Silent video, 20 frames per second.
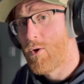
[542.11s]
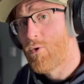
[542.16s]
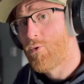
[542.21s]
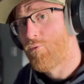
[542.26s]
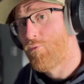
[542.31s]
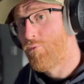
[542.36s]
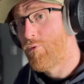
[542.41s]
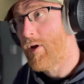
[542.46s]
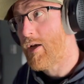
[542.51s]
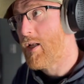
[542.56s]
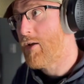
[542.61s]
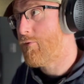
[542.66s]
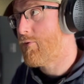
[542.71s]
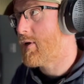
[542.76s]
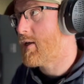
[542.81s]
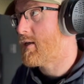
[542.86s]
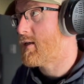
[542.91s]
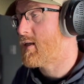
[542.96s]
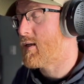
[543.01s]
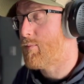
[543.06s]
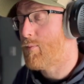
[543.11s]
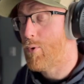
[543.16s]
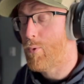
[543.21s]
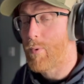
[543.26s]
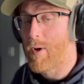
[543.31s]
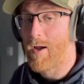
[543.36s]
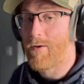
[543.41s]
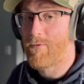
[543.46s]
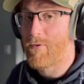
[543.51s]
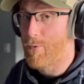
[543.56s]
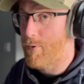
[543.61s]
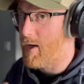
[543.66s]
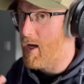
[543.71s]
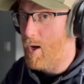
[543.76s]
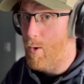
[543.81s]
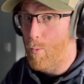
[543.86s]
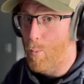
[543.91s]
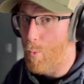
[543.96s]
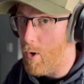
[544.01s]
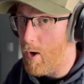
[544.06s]
Really simple way of doing
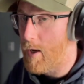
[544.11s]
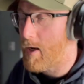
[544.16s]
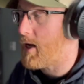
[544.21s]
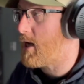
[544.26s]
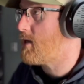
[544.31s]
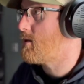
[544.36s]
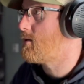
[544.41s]
it, working